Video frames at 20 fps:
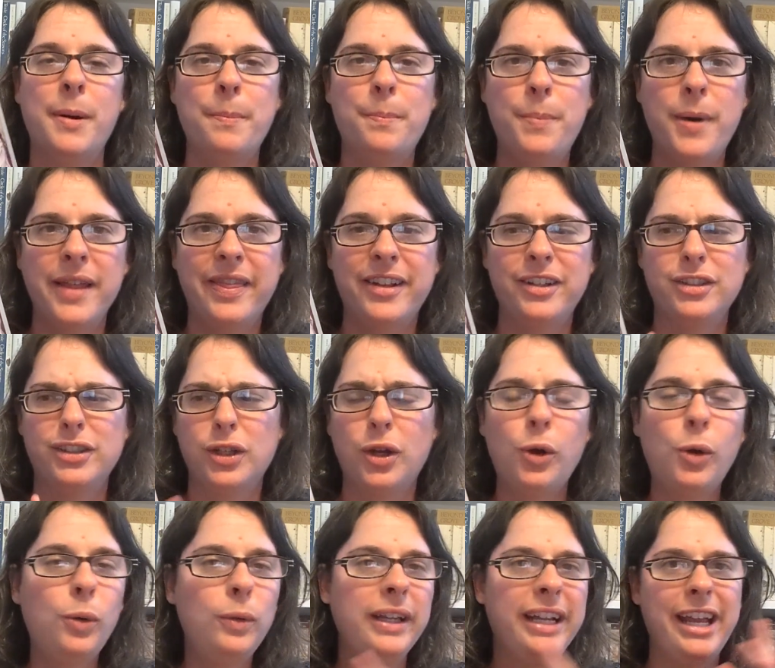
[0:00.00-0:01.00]
But there's this
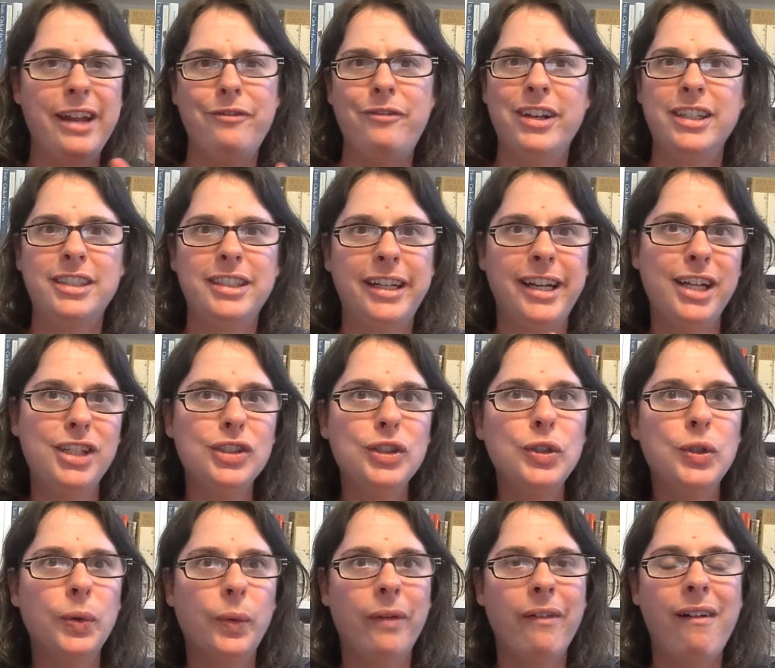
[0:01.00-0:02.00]
whole investigation
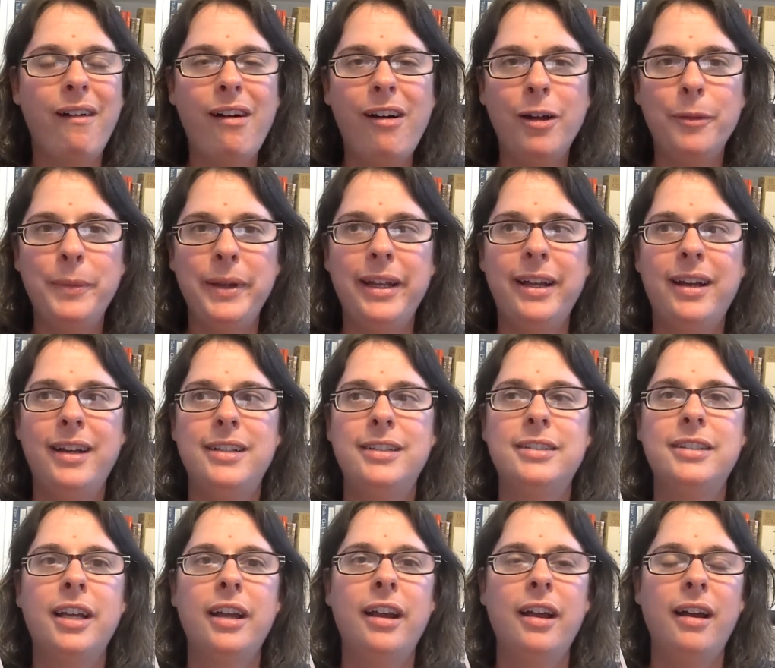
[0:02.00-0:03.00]
going on
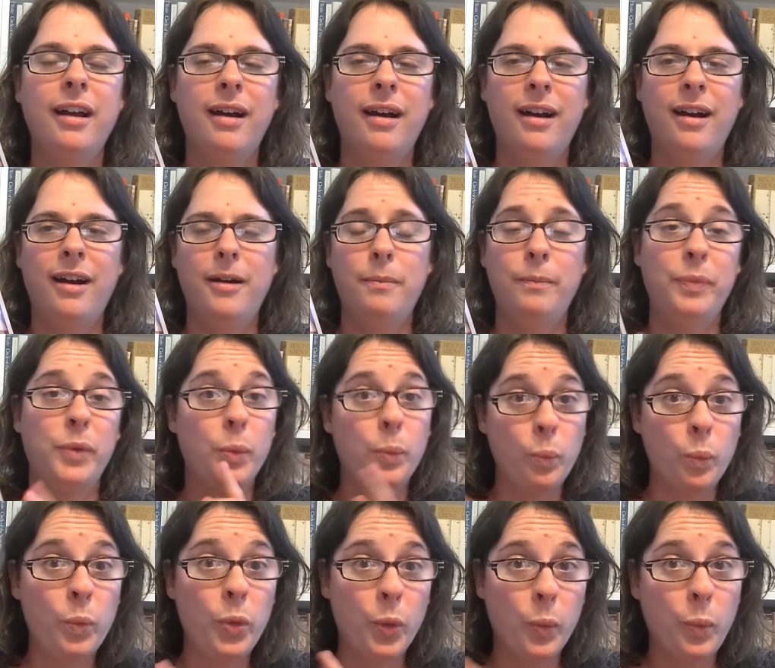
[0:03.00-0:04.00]
because
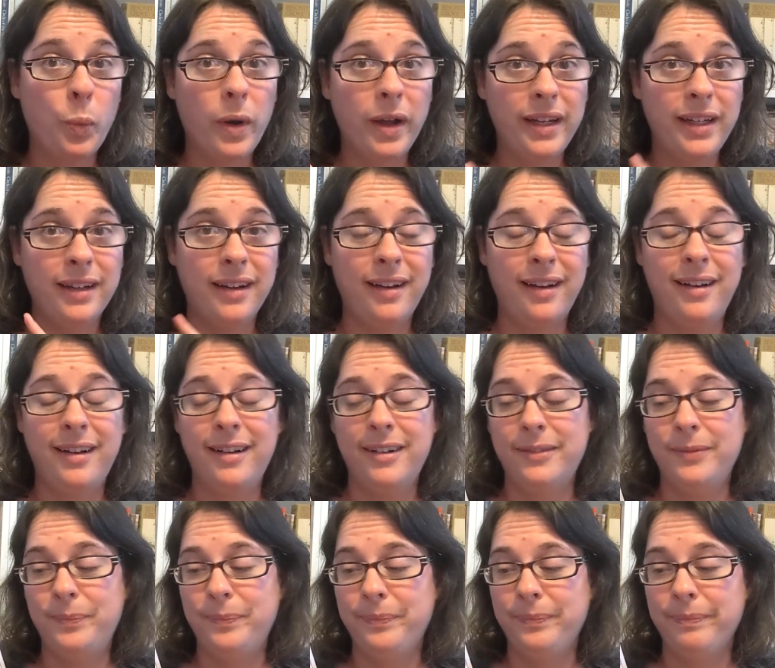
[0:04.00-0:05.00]
the one
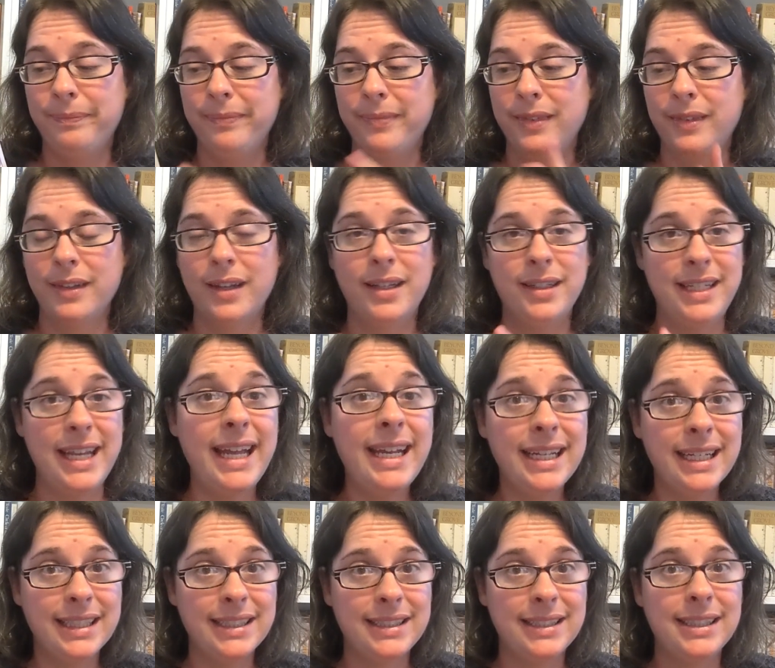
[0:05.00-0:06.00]

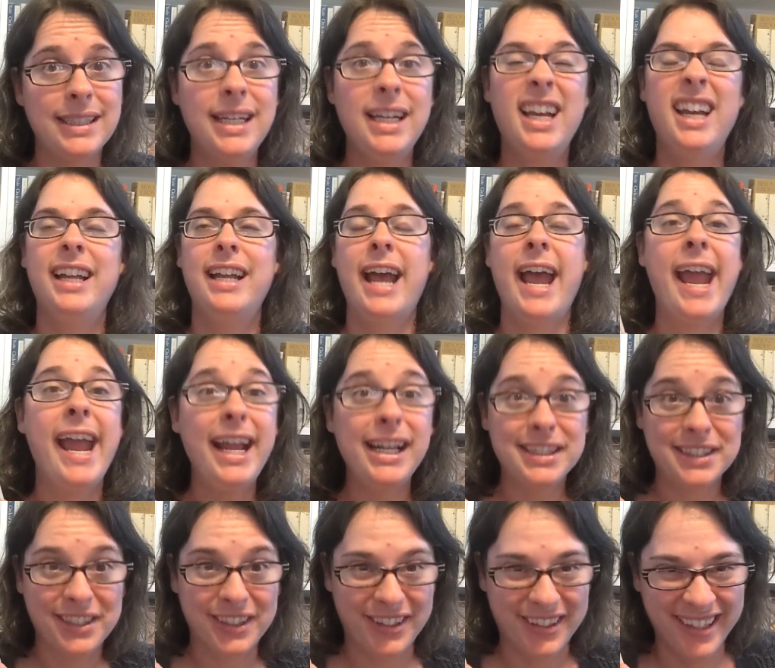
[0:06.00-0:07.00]
tenant
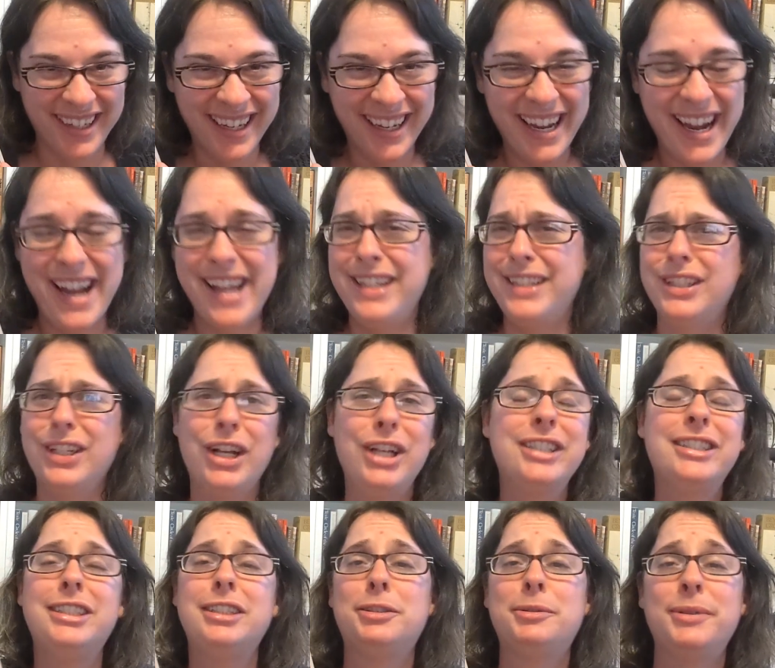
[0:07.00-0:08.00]
hates her and
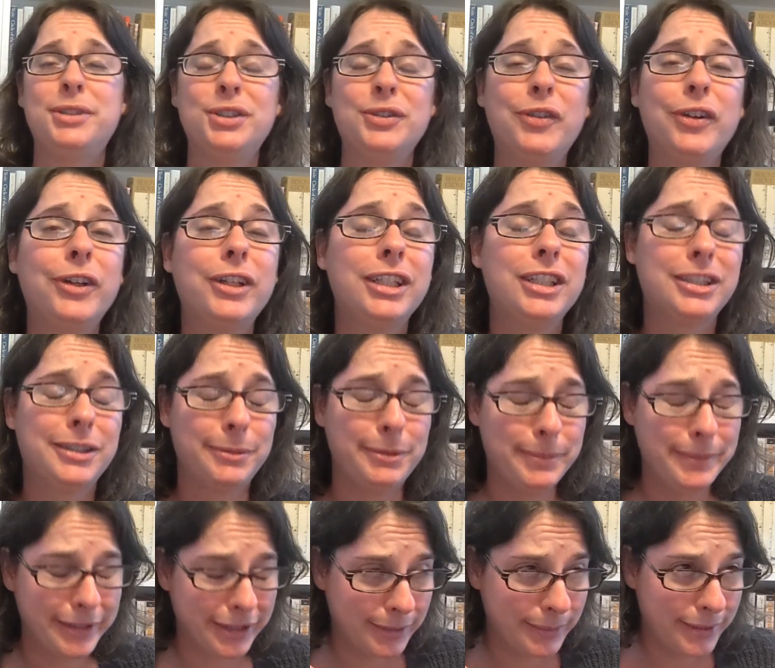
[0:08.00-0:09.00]
is suspicious
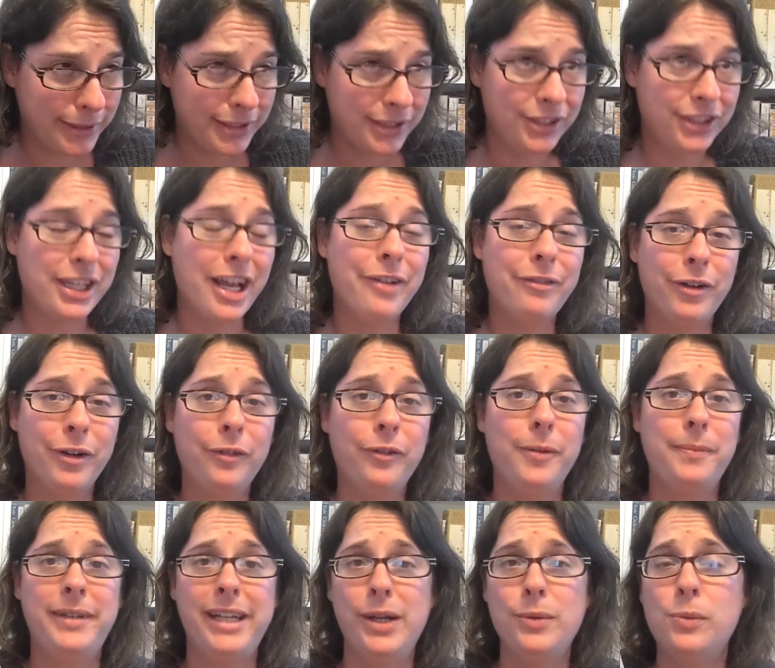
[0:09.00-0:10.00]
of her
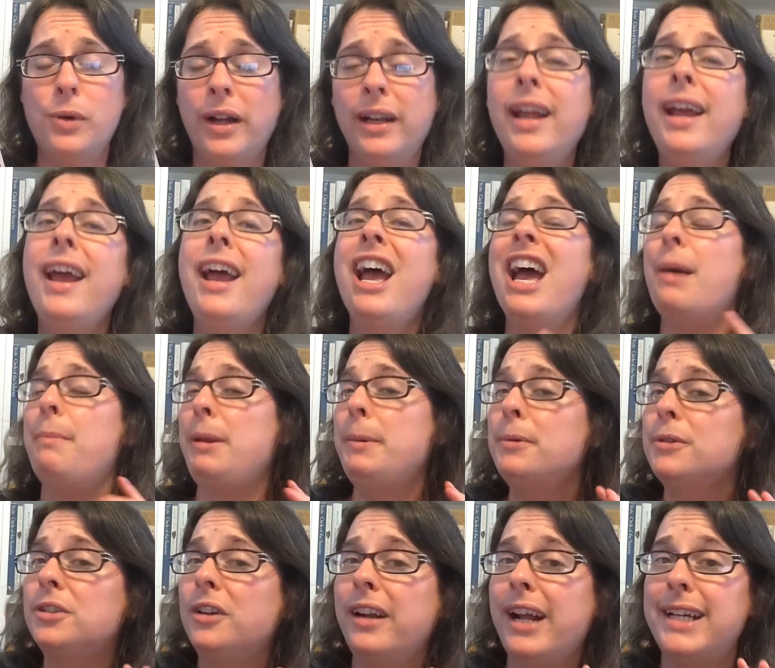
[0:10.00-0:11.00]
from day one.
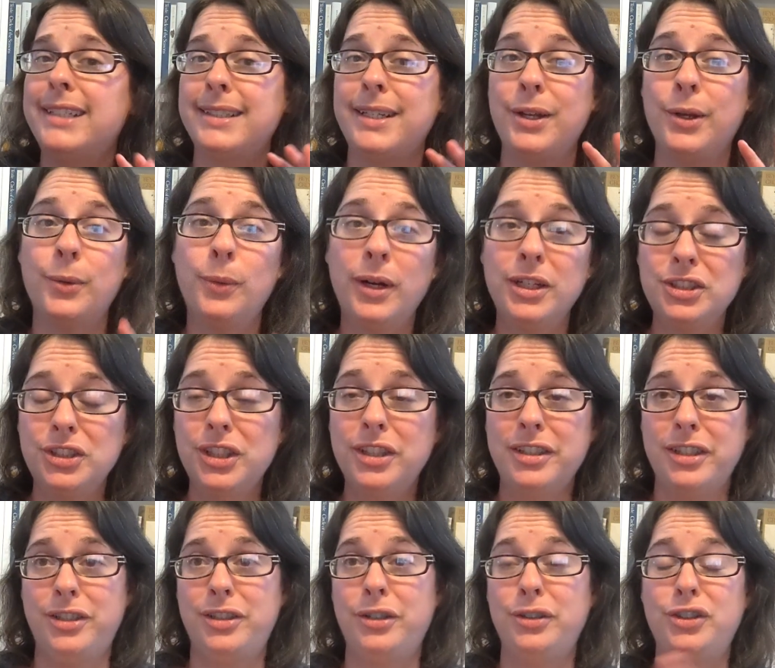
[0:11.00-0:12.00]
People start asking
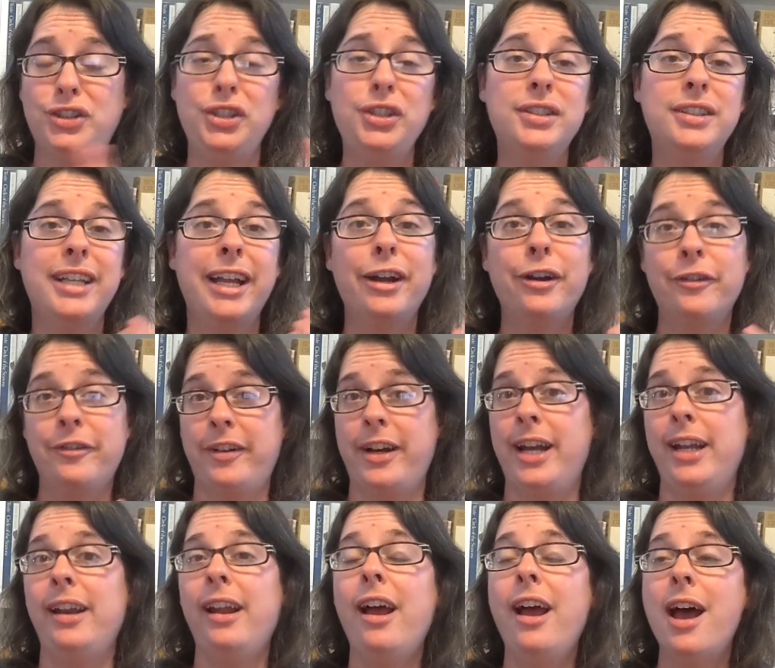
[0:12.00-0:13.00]
questions, and so she's
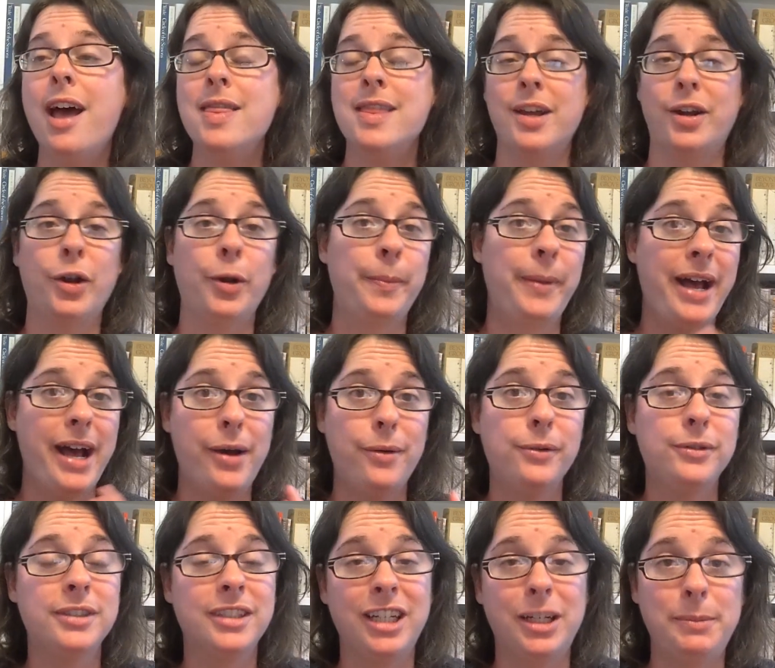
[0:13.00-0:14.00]
terrified that her
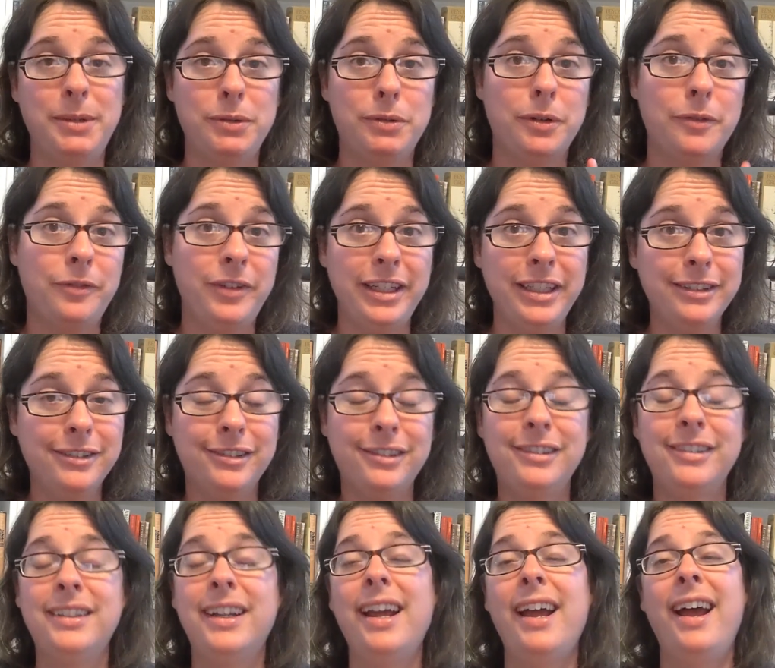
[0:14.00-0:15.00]
powers are going to be
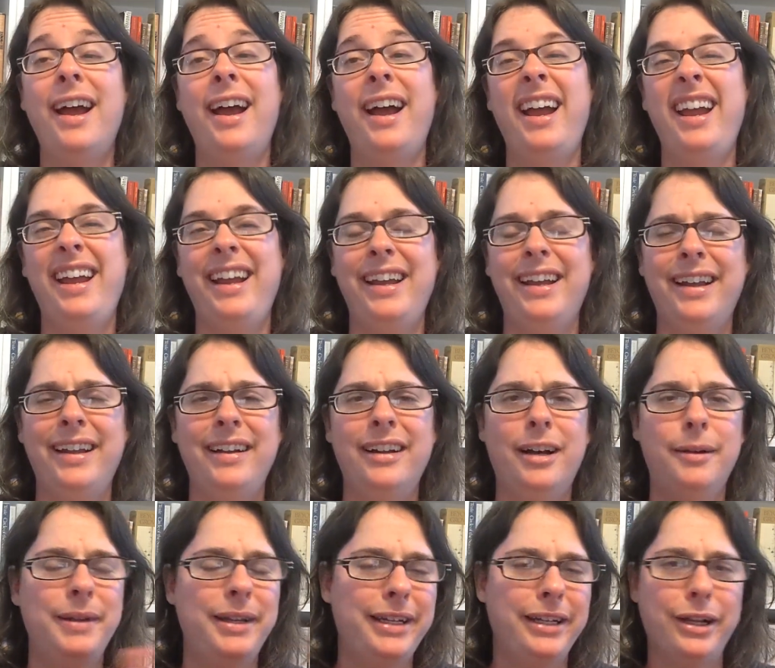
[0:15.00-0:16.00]
revealed, and
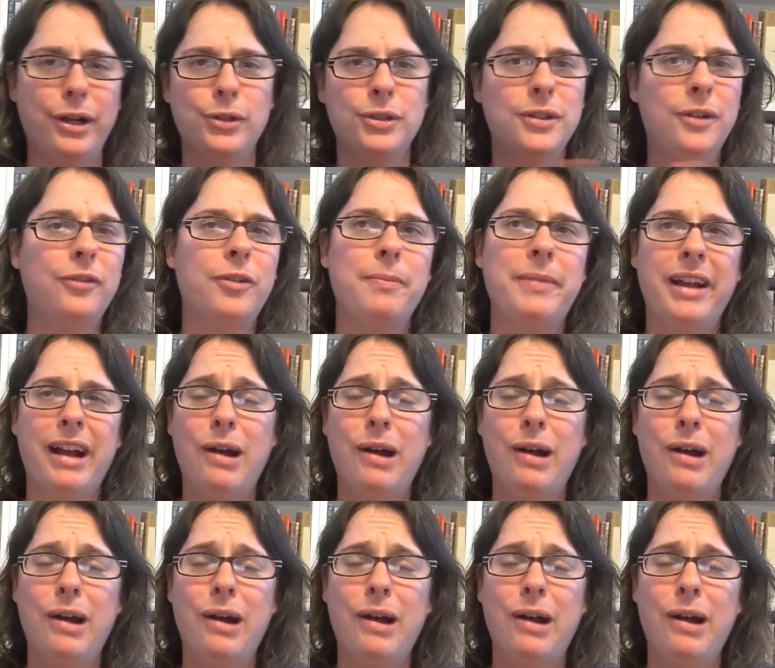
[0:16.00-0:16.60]
it goes on from there.